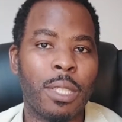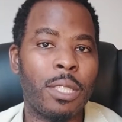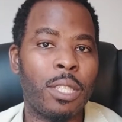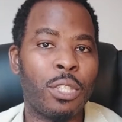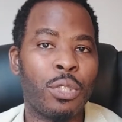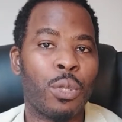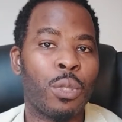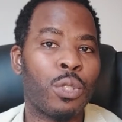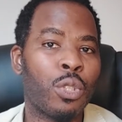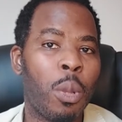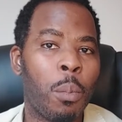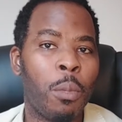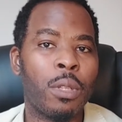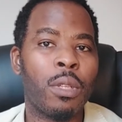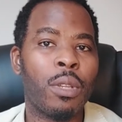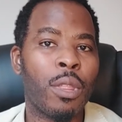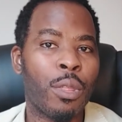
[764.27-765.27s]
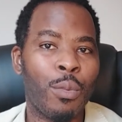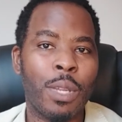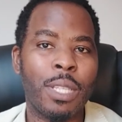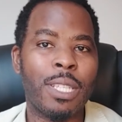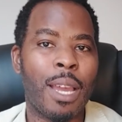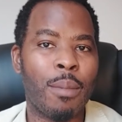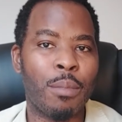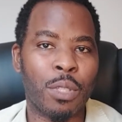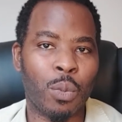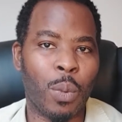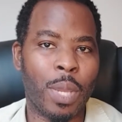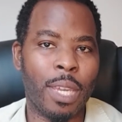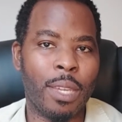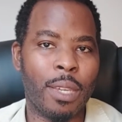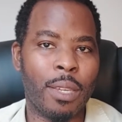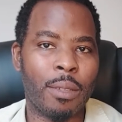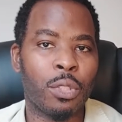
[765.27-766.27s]
This is used not more than 3 times a
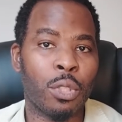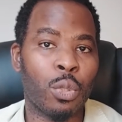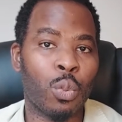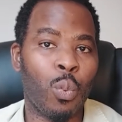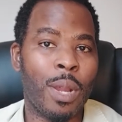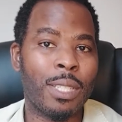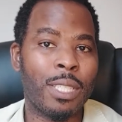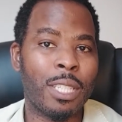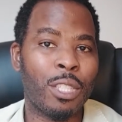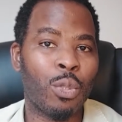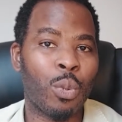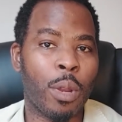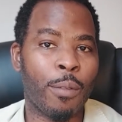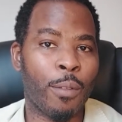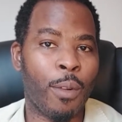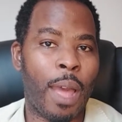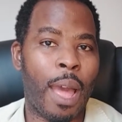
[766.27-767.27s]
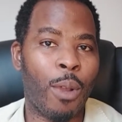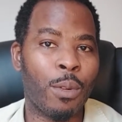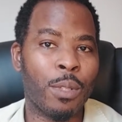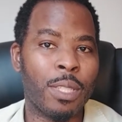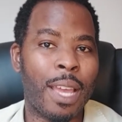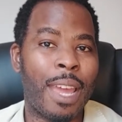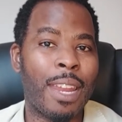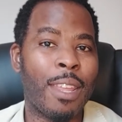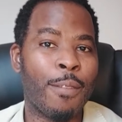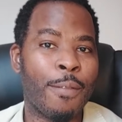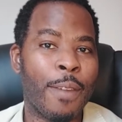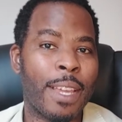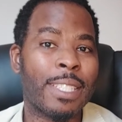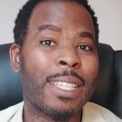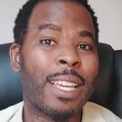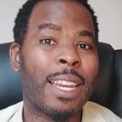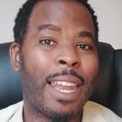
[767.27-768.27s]
week, just once in 24 hours, and the
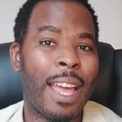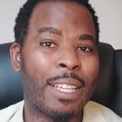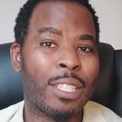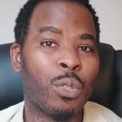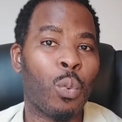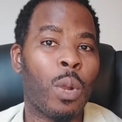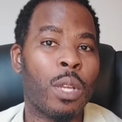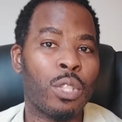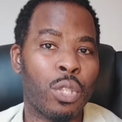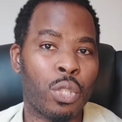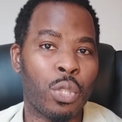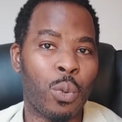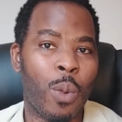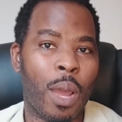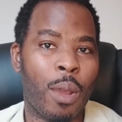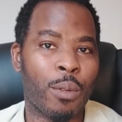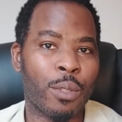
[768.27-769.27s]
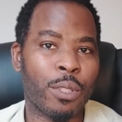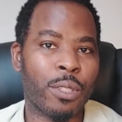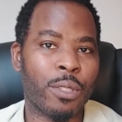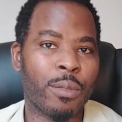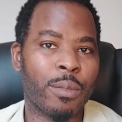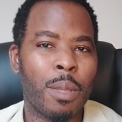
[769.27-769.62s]
effects can last 1 to 2 hours.